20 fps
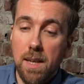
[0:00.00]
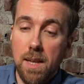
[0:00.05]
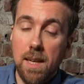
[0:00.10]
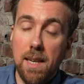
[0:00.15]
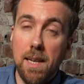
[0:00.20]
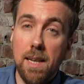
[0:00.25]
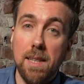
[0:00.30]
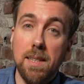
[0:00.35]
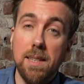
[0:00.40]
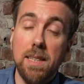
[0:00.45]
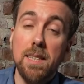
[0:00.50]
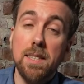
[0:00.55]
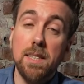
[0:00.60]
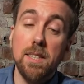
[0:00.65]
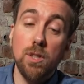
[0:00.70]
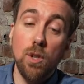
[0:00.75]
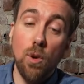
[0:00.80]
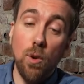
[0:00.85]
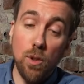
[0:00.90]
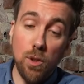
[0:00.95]
This
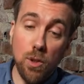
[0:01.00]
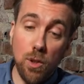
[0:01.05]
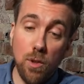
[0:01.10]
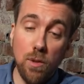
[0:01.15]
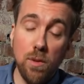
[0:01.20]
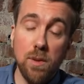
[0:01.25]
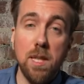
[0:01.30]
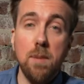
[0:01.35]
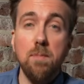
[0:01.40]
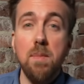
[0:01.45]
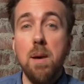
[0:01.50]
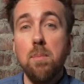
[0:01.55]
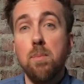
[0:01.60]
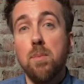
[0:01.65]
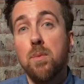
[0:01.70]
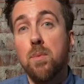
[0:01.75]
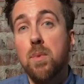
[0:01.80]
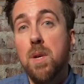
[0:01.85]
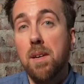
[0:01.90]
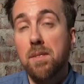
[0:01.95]
is also the map
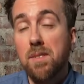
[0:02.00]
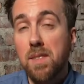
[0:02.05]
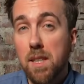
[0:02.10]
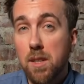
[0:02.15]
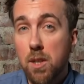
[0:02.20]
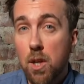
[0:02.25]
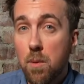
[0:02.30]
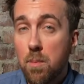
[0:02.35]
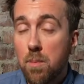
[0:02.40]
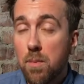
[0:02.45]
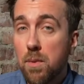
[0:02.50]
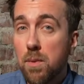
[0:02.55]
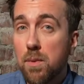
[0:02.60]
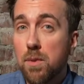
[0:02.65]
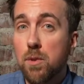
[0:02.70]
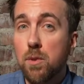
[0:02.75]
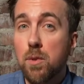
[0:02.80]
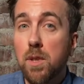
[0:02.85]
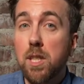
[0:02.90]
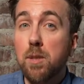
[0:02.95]
we have set up
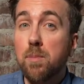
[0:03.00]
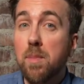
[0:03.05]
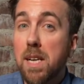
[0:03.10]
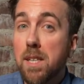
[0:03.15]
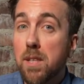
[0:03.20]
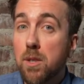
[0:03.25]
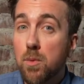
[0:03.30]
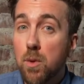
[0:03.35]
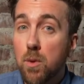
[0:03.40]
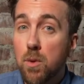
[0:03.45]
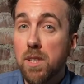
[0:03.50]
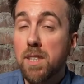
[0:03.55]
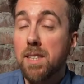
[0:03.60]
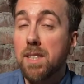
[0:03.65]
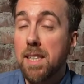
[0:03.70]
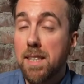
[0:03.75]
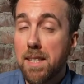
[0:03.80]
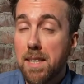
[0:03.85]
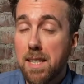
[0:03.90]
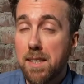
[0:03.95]
to explain the rules
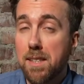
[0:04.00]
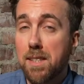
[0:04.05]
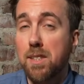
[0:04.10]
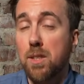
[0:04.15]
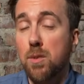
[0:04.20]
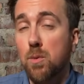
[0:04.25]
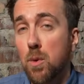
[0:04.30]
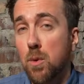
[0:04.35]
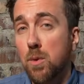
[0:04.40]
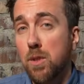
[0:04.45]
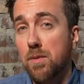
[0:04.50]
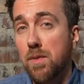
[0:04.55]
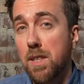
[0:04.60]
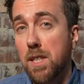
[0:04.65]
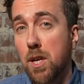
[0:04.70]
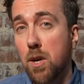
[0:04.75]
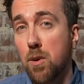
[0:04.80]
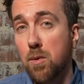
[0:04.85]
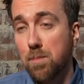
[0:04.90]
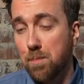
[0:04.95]
in this rules
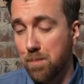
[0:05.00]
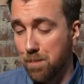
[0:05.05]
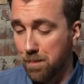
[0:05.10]
video.